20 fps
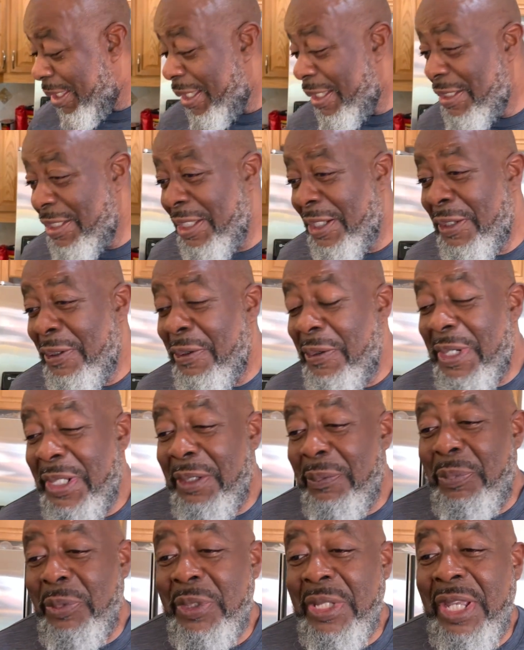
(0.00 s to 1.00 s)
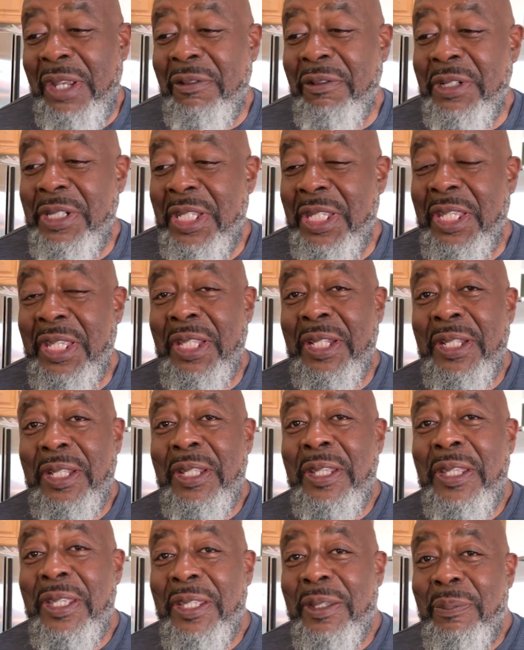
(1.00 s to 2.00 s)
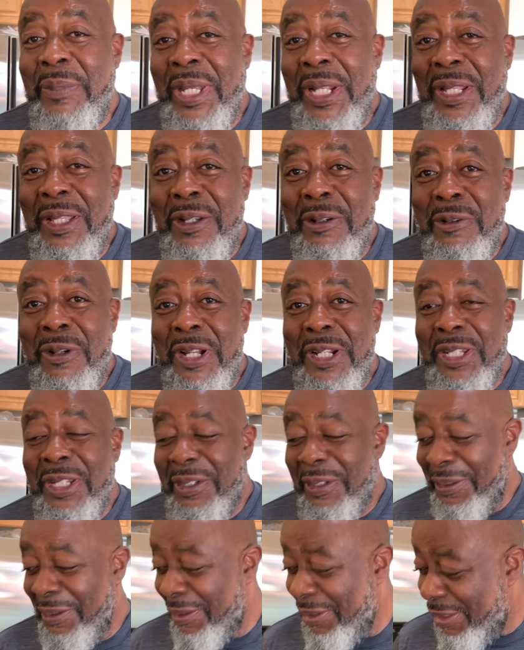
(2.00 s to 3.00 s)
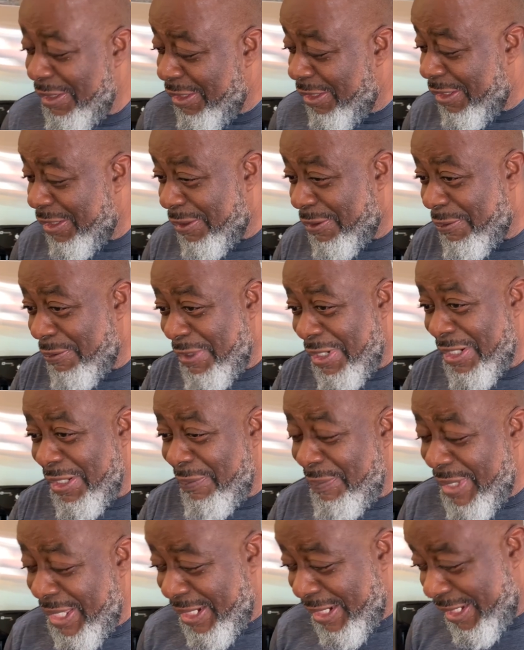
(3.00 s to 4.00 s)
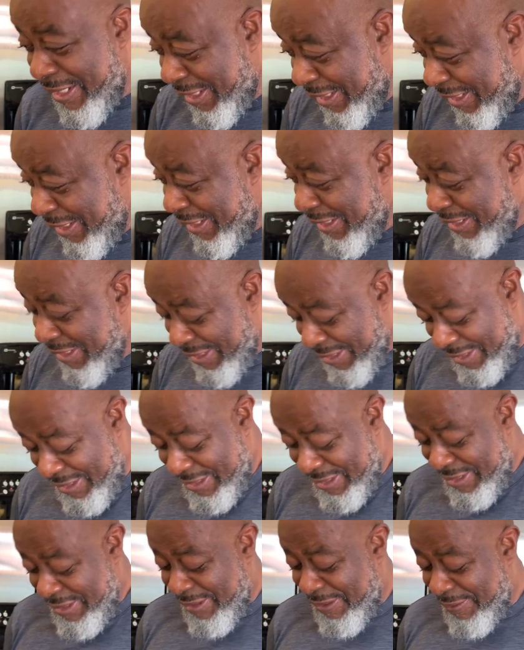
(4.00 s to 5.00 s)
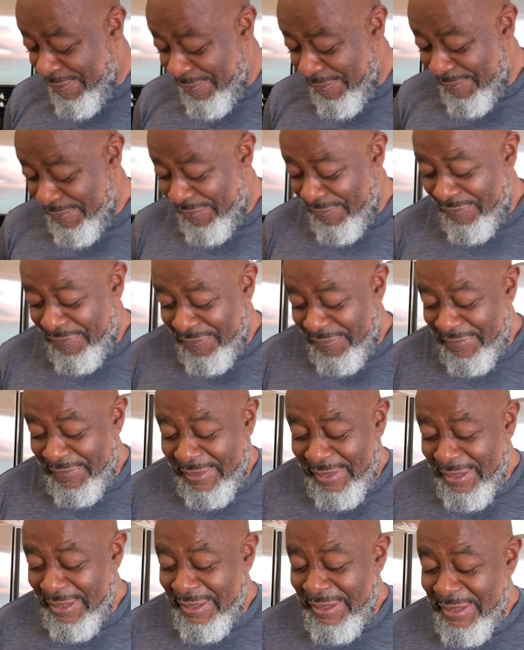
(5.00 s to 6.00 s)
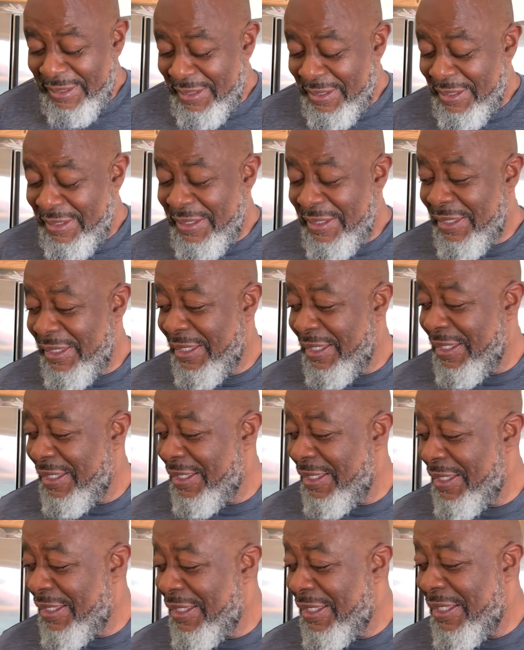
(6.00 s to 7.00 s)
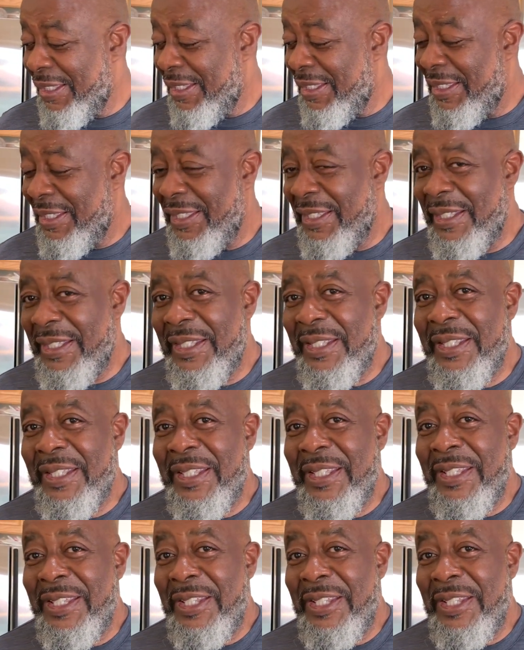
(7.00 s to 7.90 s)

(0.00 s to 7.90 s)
Because you don't want to put everything in. Your belly run you. It run your belly. Oh, is that why it's called Run Dung?